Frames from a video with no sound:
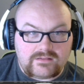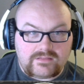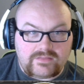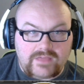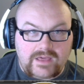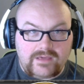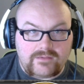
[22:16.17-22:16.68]

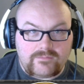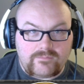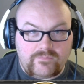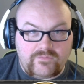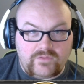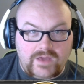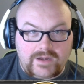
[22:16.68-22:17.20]
that
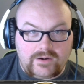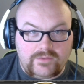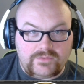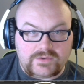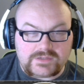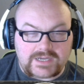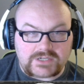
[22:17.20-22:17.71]
flat
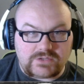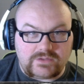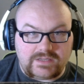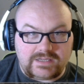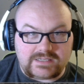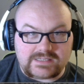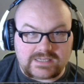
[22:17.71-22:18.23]
earthers actually
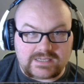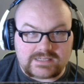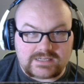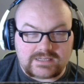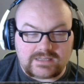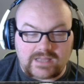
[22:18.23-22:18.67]
exist.